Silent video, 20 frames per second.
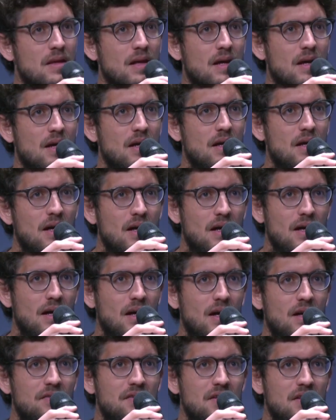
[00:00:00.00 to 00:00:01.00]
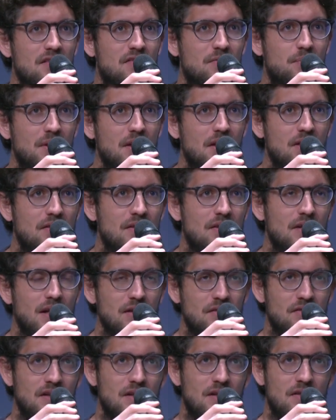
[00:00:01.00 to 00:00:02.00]
Yeah, I think speed, and
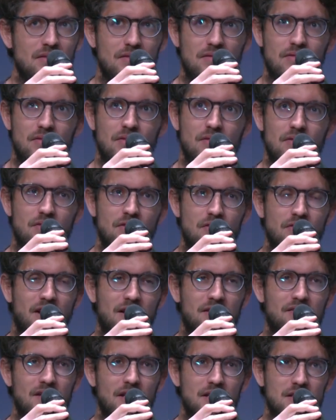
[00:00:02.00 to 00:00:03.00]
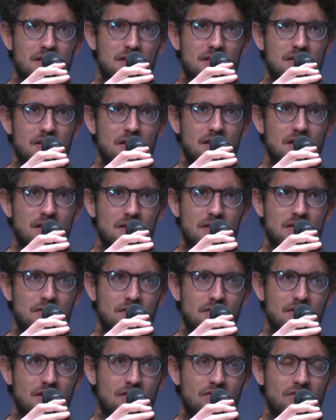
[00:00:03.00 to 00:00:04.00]
I think the fact that
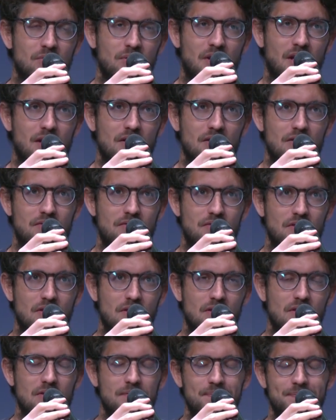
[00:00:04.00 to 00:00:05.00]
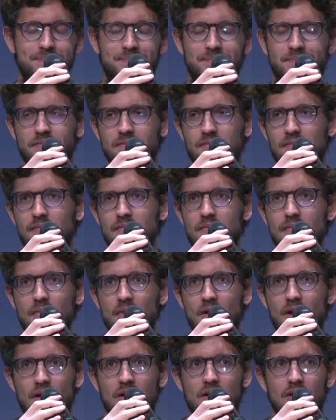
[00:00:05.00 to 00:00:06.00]
there is some kind of,
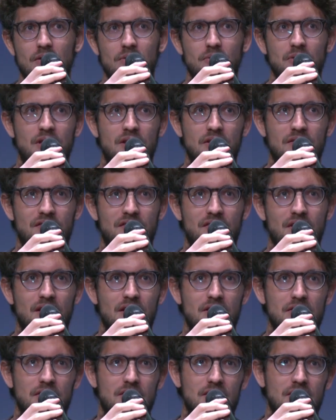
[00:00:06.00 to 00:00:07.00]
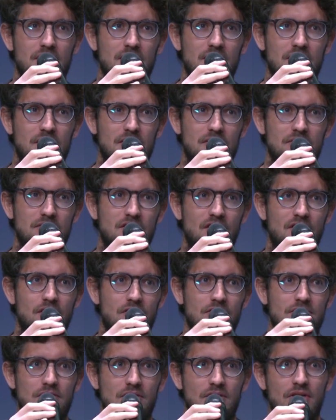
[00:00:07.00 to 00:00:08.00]
we could say,
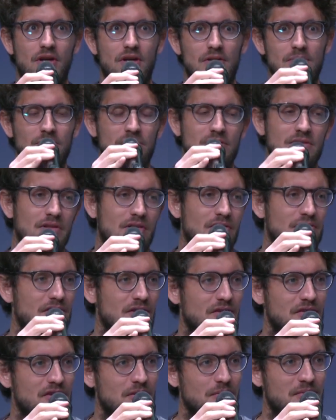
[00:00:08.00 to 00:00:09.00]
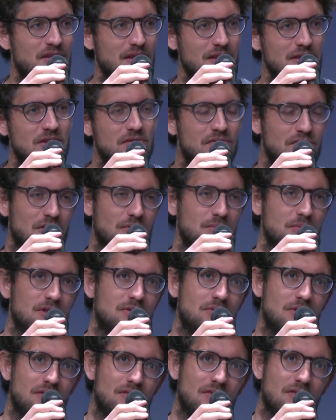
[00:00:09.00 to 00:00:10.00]
disentanglement or something different
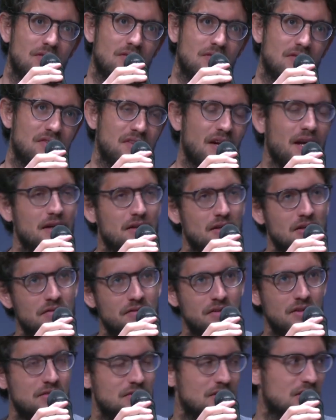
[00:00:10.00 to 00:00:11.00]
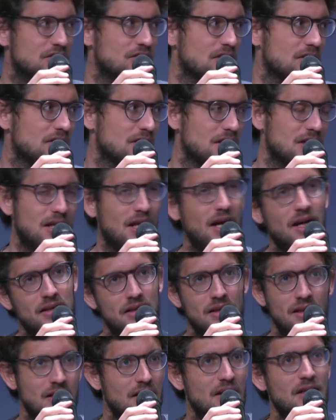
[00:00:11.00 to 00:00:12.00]
between the cycle of innovation in like
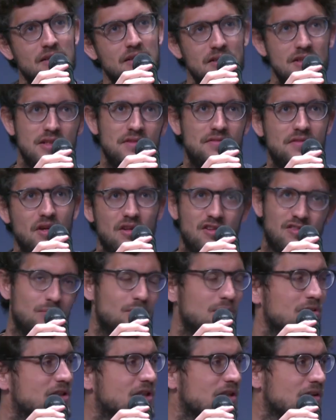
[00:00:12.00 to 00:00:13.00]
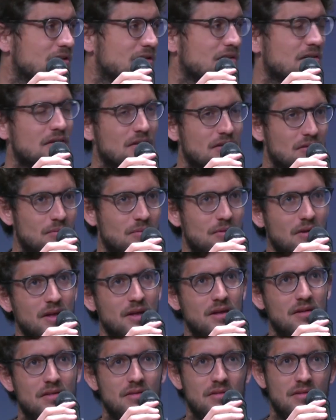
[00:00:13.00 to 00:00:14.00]
defense, building
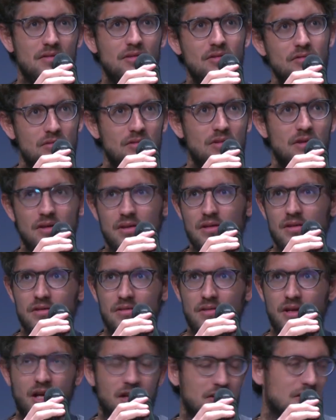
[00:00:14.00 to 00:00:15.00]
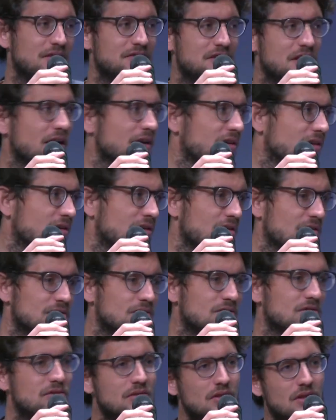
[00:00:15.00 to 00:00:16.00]
a new aircraft carrier, a
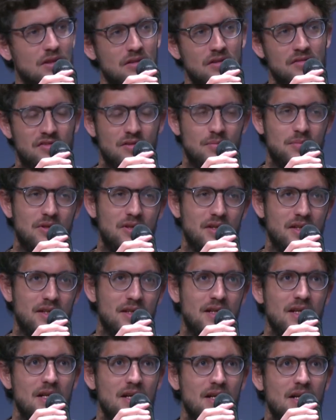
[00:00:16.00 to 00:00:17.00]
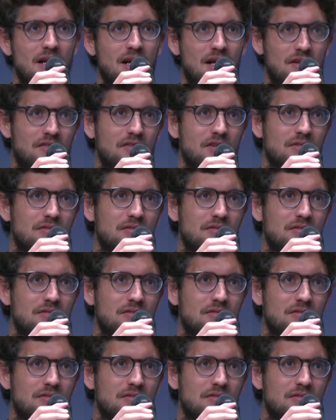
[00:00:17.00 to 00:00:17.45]
new submarine, and